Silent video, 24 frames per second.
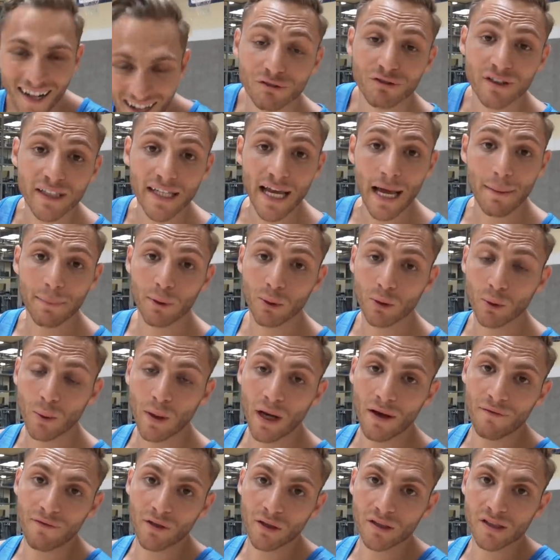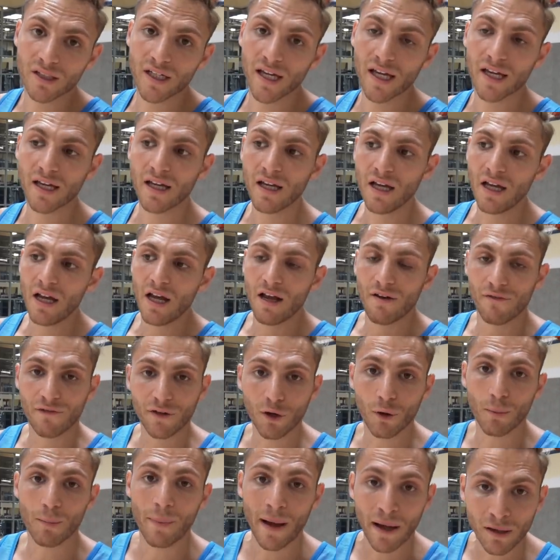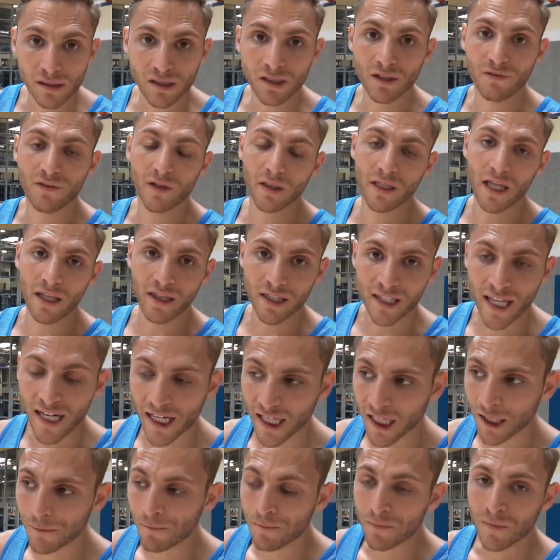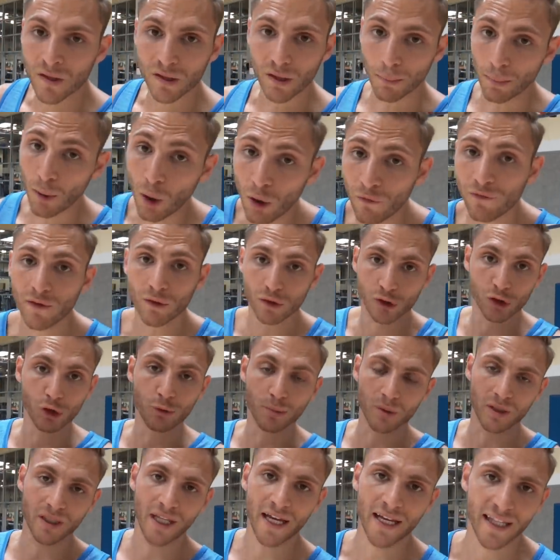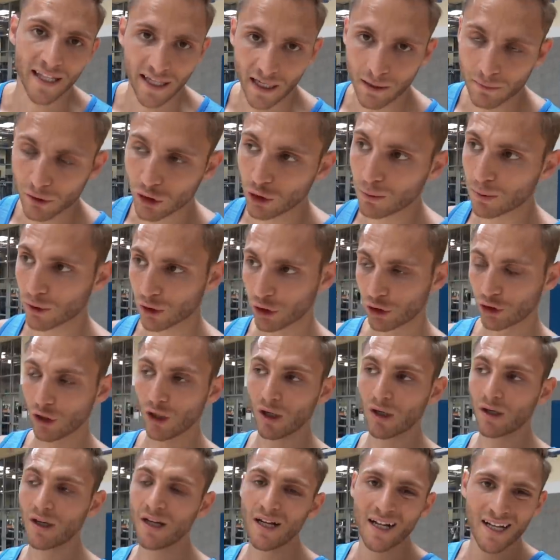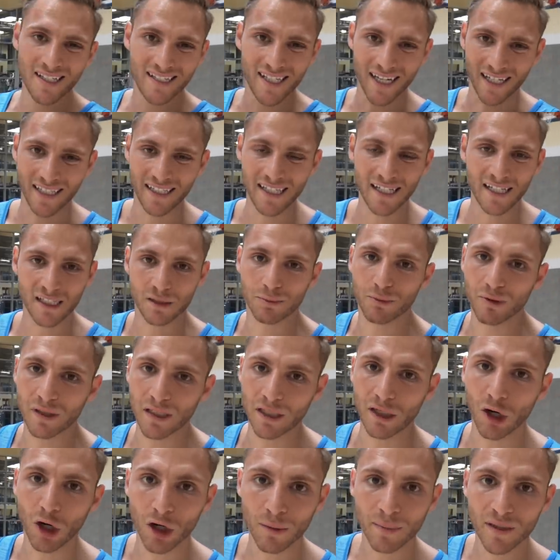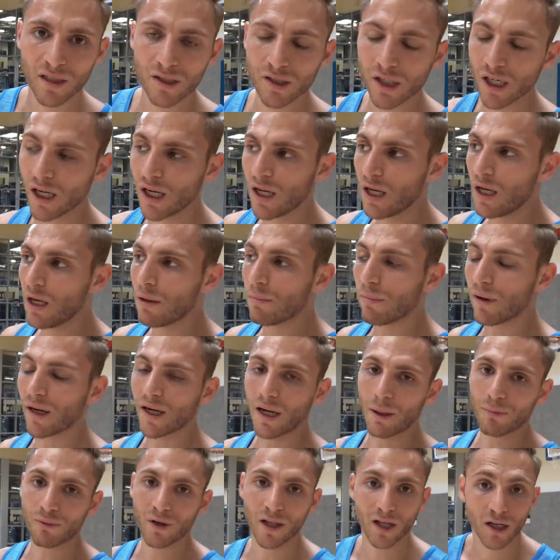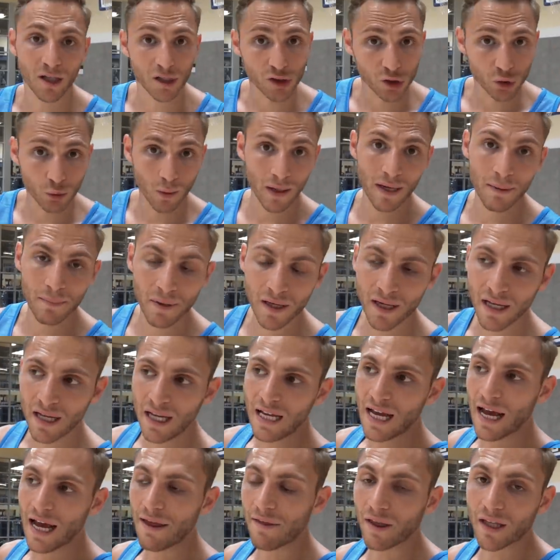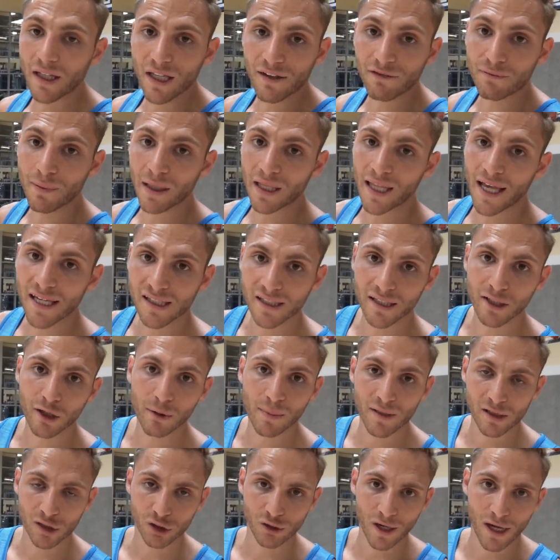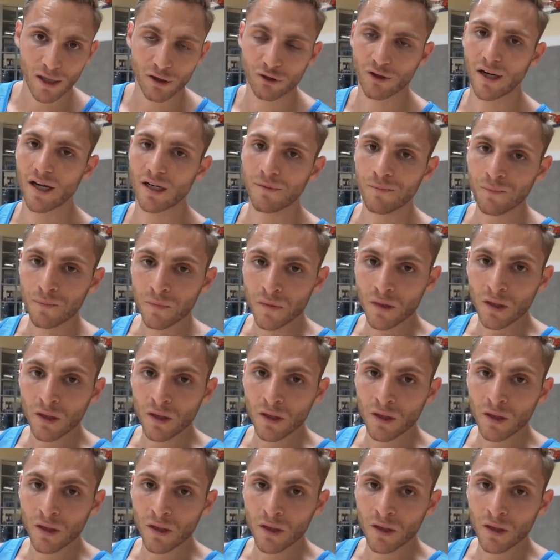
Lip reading: Really happy with the way I feel today. Feel bouncy, feel athletic. The ball feels super light, like I'm super strong. Technique is pretty garbage, but I'm probably gonna swim and then lift my legs a little bit, strength train,